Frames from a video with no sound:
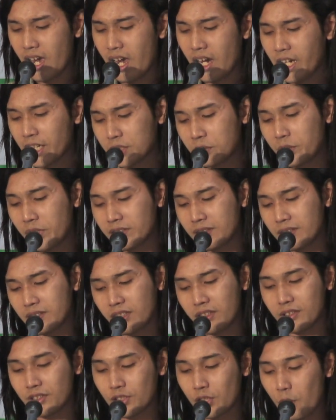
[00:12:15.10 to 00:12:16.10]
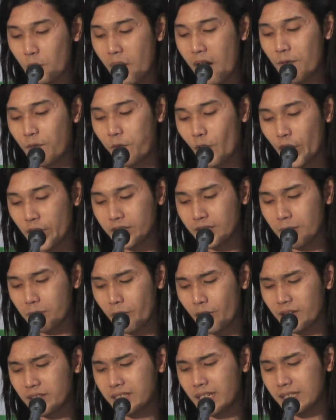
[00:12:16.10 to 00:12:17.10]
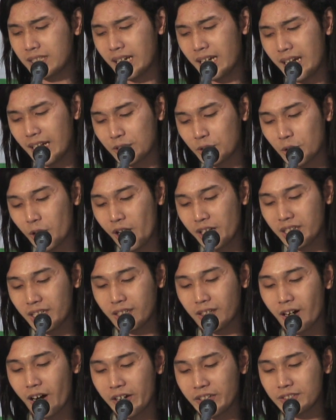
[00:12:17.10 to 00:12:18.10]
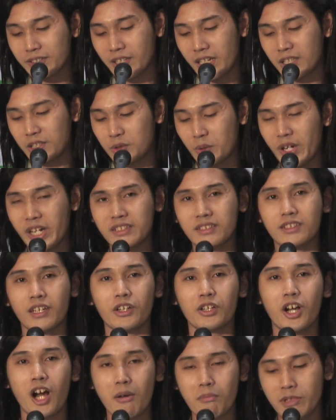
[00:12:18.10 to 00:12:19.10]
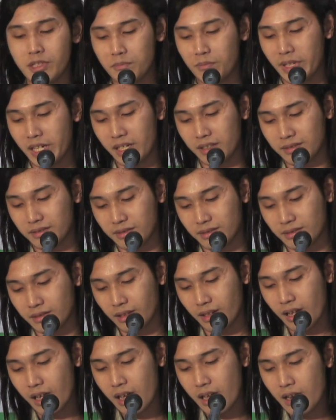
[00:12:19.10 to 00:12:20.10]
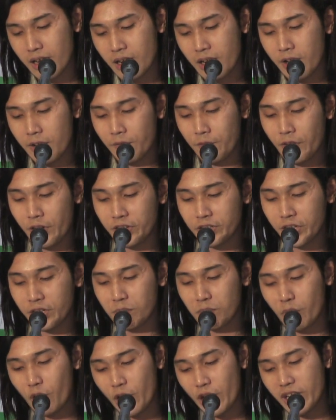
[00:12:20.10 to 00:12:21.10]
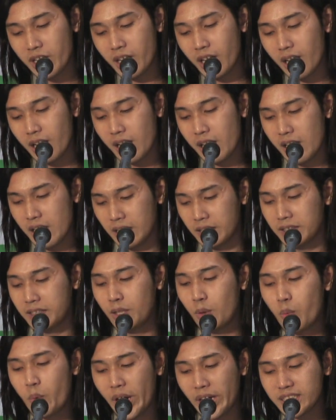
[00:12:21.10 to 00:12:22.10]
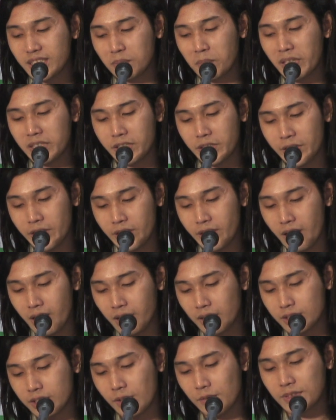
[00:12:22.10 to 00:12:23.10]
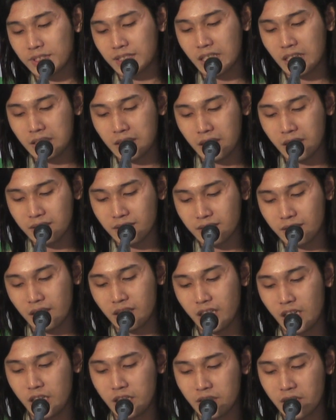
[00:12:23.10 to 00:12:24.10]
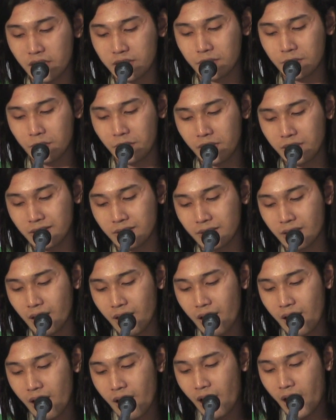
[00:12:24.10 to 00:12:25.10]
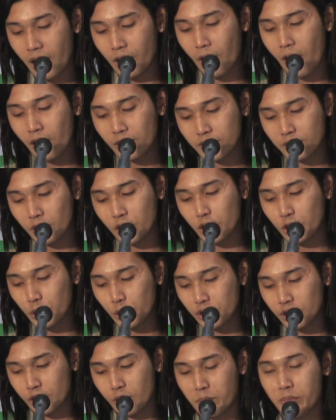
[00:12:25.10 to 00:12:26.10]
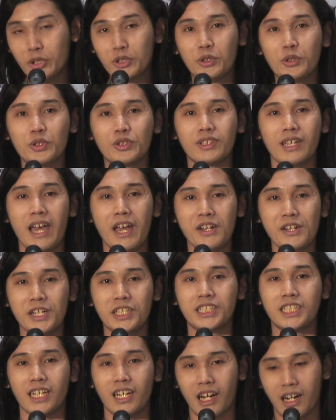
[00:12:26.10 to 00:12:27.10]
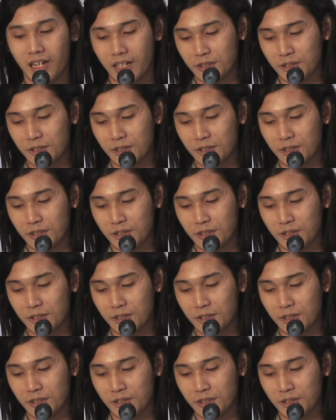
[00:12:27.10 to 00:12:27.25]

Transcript: Electricity is so affordable that electronic cars and trains are commonplace. Furthermore, the waste materials of cities and industries are also used to produce energy.